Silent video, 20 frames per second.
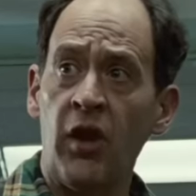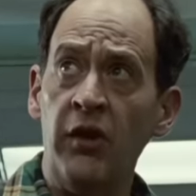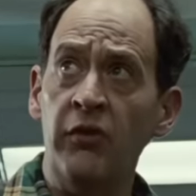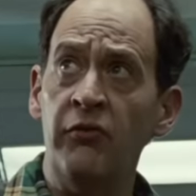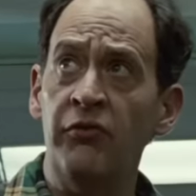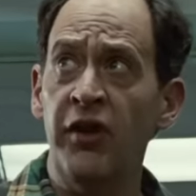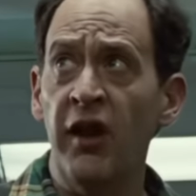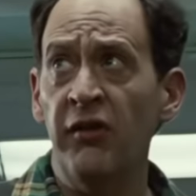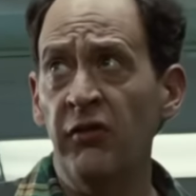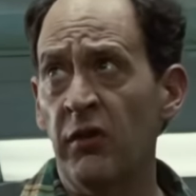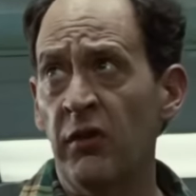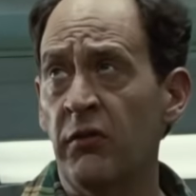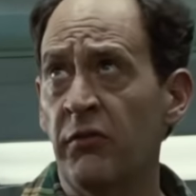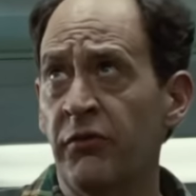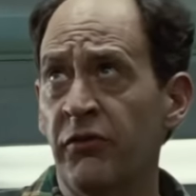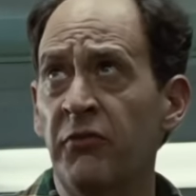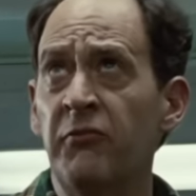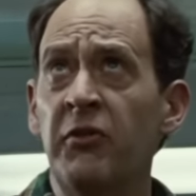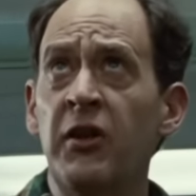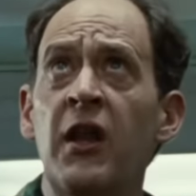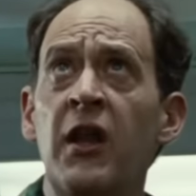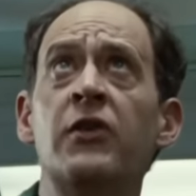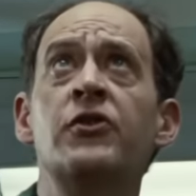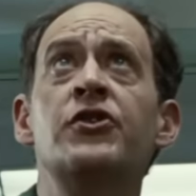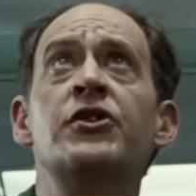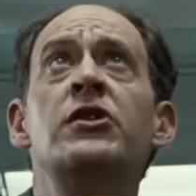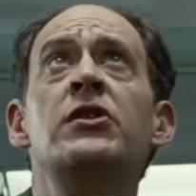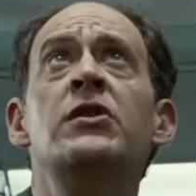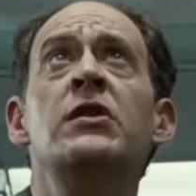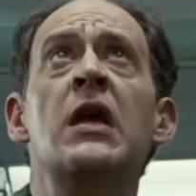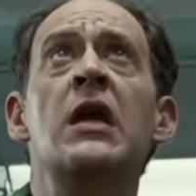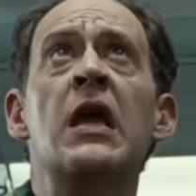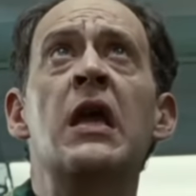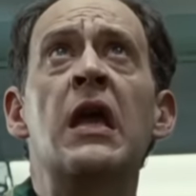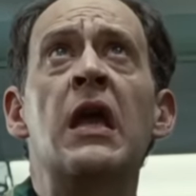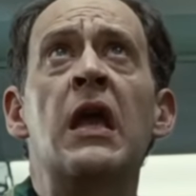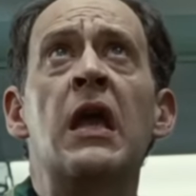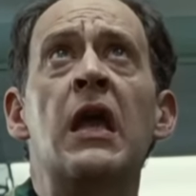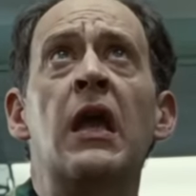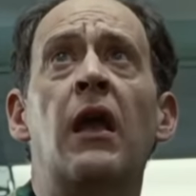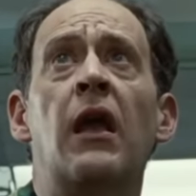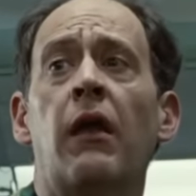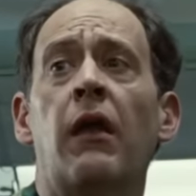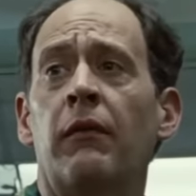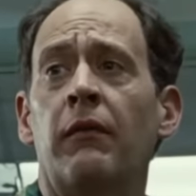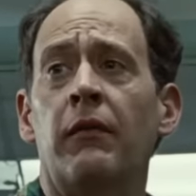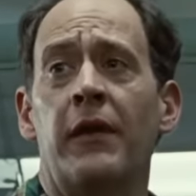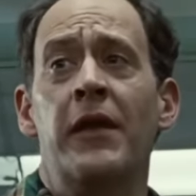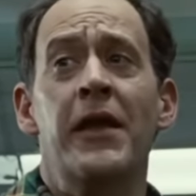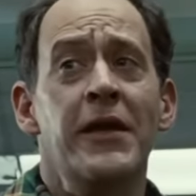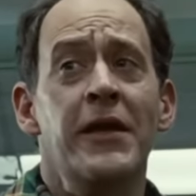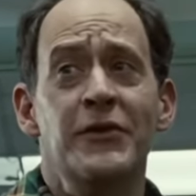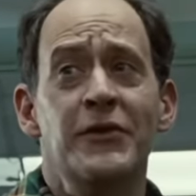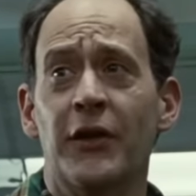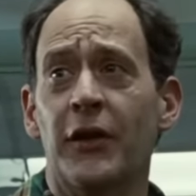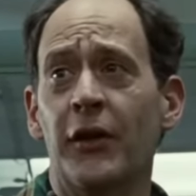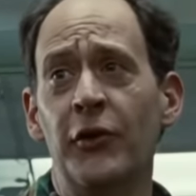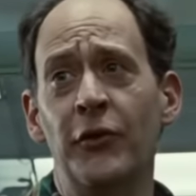In technical terminology, he's a